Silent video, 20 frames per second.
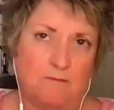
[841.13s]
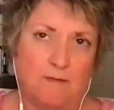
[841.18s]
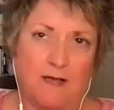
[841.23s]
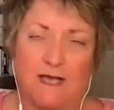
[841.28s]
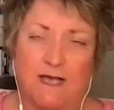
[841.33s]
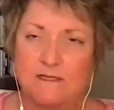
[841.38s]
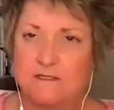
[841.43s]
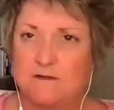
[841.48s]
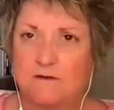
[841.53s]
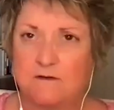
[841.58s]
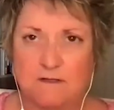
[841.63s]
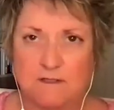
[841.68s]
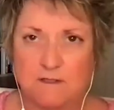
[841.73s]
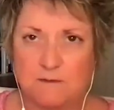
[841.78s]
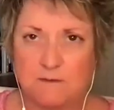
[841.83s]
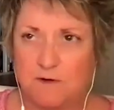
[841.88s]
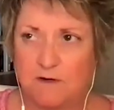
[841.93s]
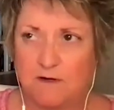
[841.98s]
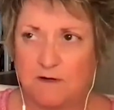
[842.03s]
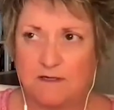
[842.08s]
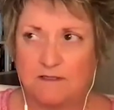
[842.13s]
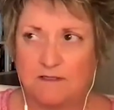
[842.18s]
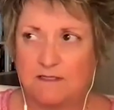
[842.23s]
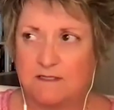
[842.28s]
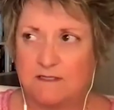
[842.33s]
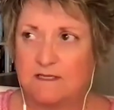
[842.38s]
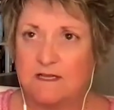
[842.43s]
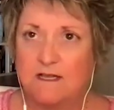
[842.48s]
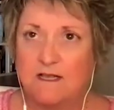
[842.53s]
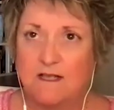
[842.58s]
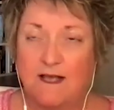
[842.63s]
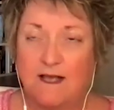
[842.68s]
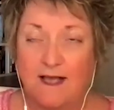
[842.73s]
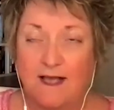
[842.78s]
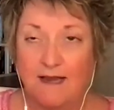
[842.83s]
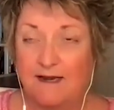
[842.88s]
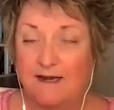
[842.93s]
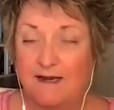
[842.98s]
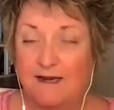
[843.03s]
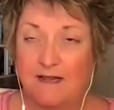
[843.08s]
magical experiences,
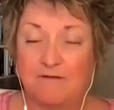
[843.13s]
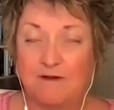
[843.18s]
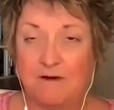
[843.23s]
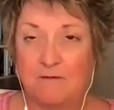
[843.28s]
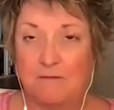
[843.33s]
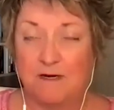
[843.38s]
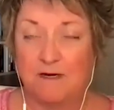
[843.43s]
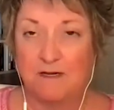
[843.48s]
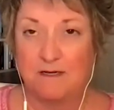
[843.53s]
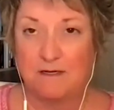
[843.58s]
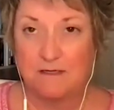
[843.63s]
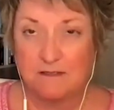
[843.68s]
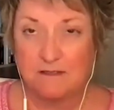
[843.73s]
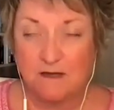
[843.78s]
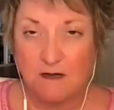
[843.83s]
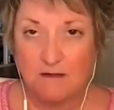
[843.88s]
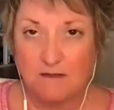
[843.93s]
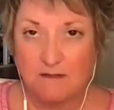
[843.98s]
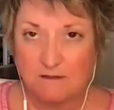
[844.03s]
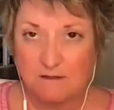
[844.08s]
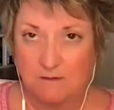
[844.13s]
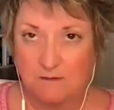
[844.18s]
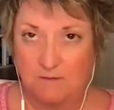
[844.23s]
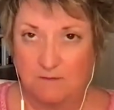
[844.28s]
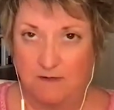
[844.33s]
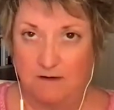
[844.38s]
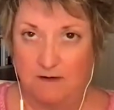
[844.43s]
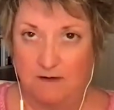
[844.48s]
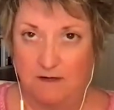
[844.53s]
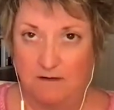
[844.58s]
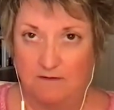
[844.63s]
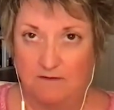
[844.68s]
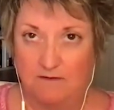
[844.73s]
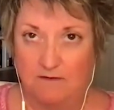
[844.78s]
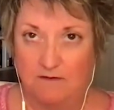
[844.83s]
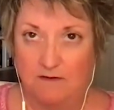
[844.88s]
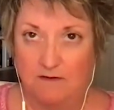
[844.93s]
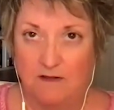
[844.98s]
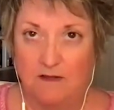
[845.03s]
I didn't have anybody to talk to about it.